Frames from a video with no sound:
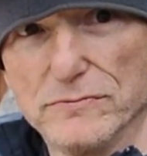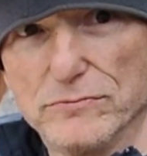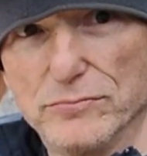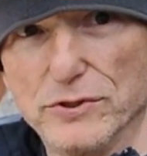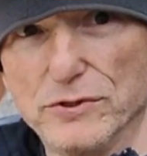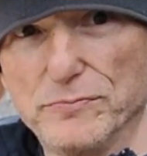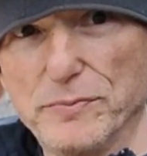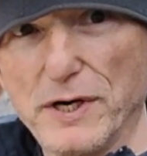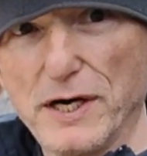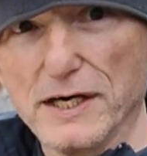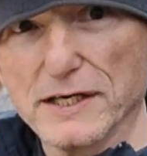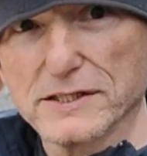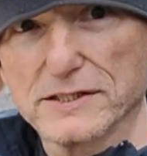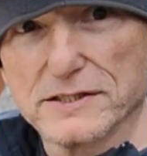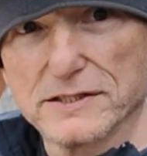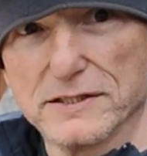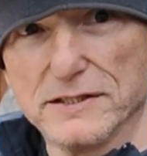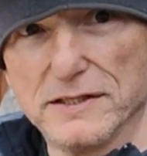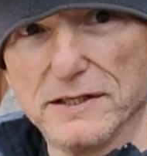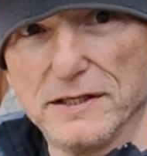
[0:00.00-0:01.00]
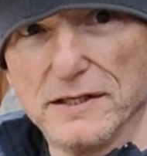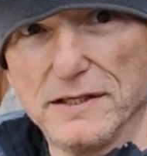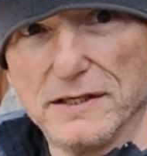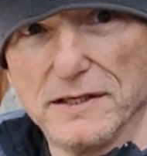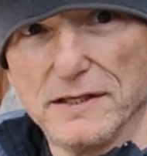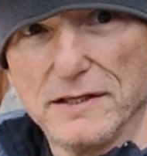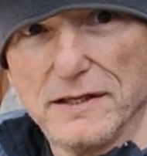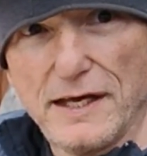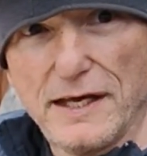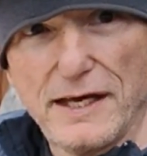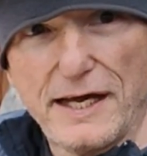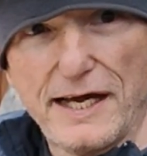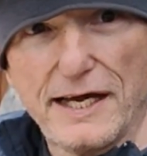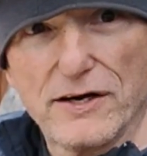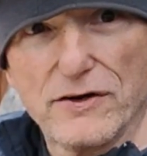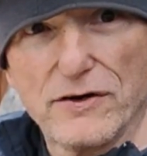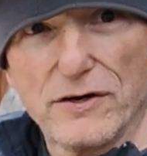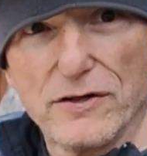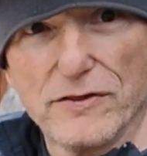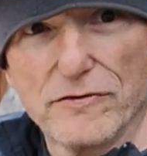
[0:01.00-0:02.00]
brood box that
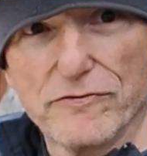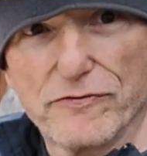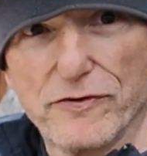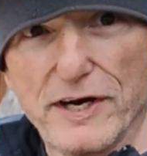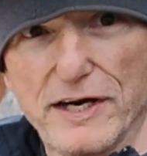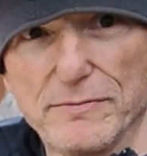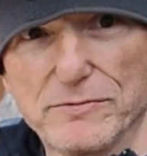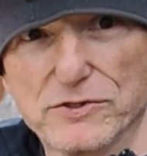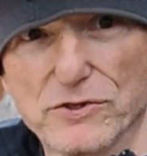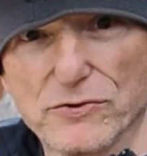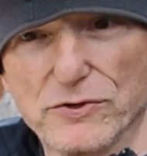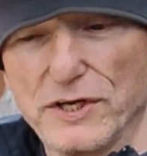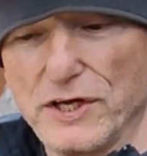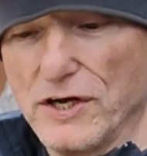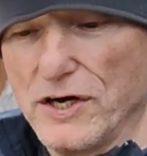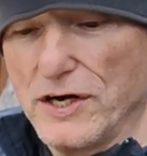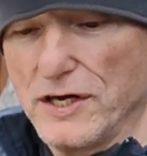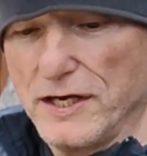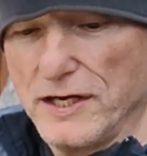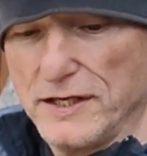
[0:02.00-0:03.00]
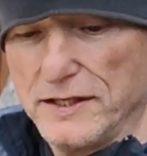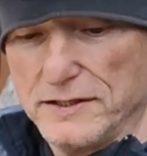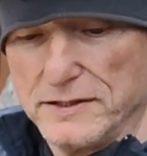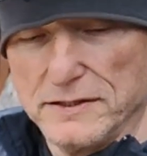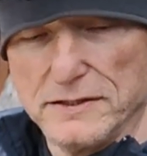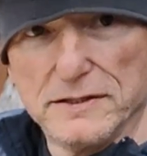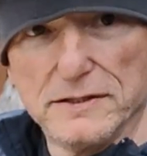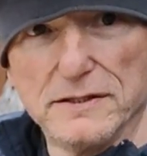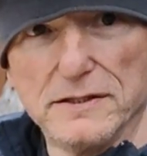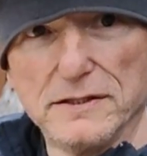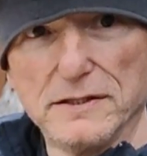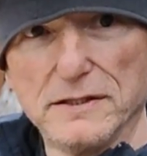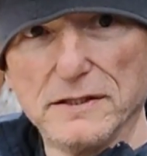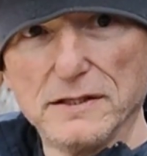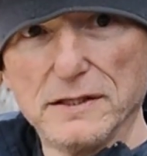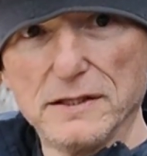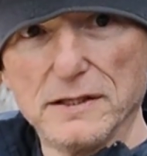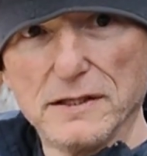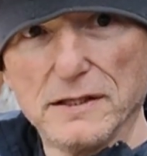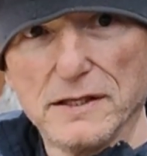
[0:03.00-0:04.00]
had all the frames already on it.
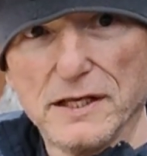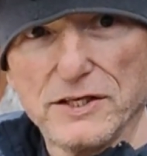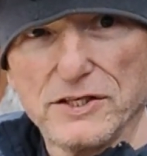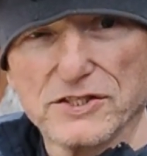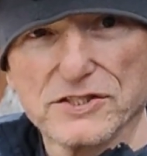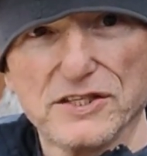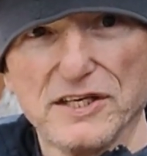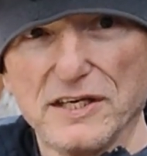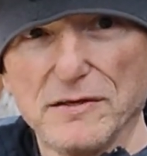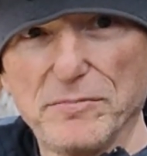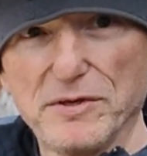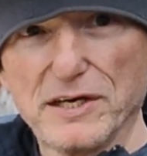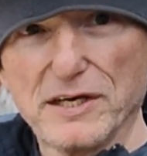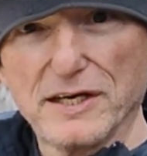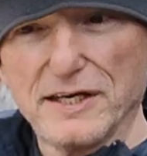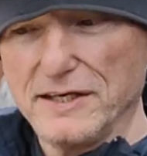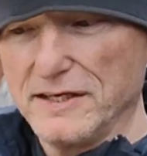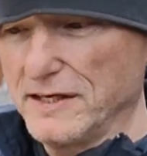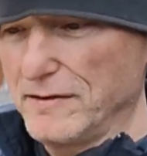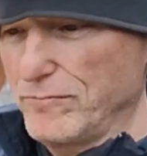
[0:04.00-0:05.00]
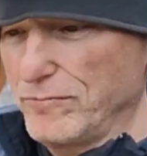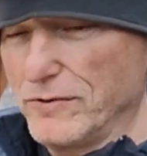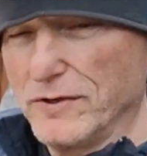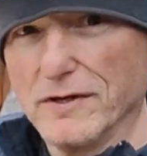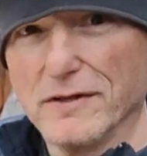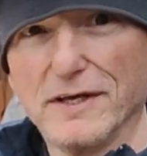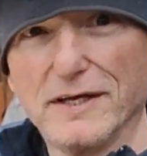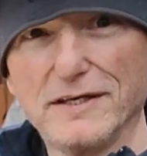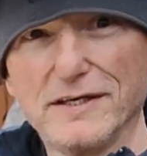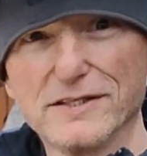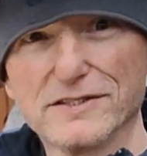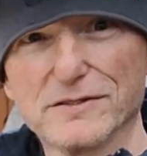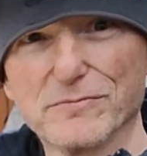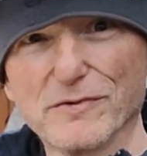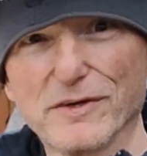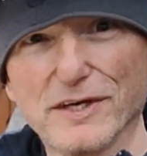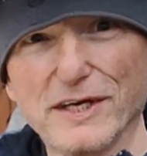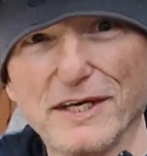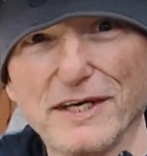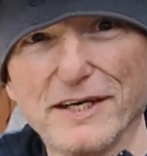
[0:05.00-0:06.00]
They just need to be cleaned up. Well, they did
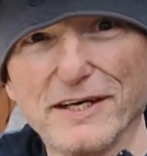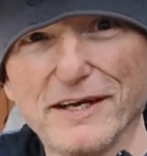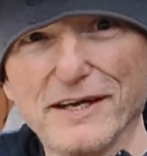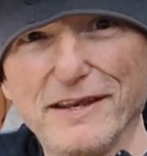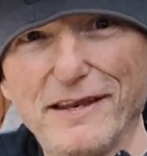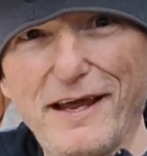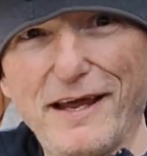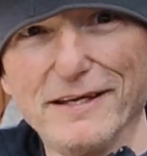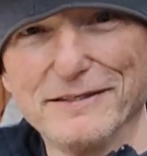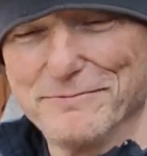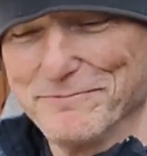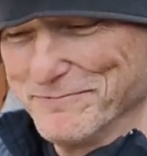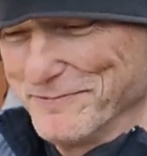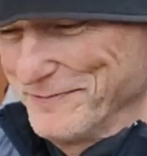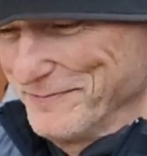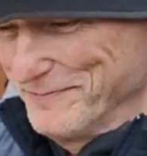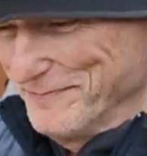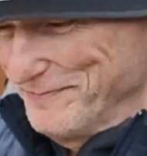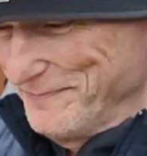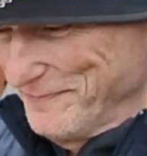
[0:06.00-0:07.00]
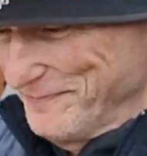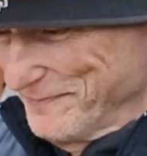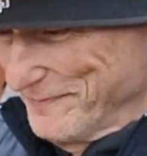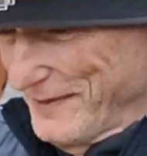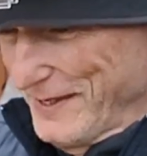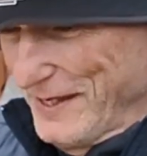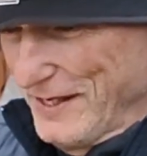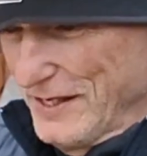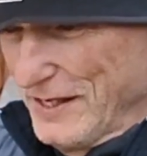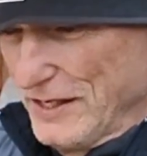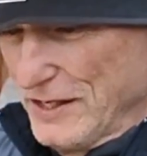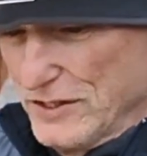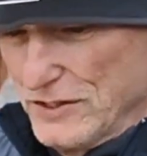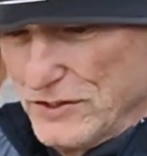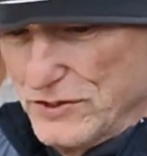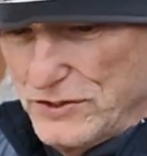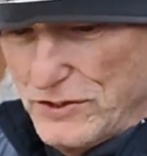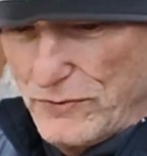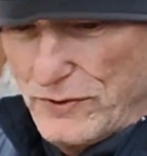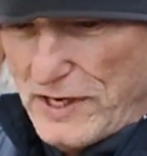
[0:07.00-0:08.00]
some cleaning, didn't they?
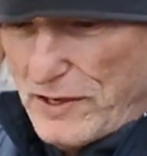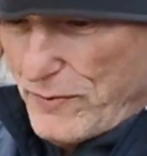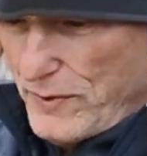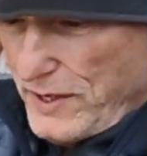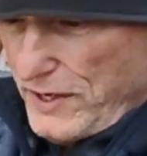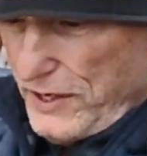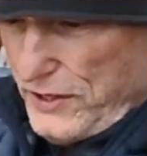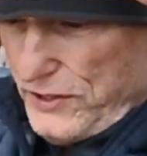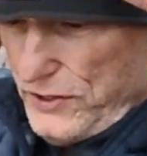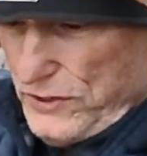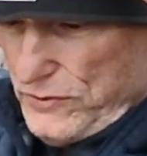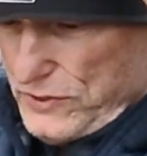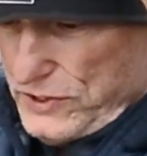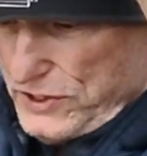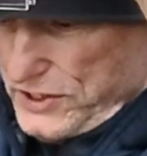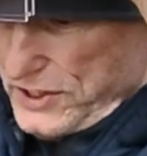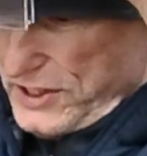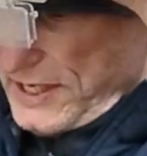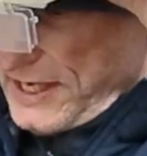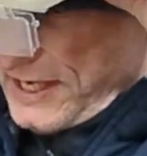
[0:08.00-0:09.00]
So what I wanted to do is just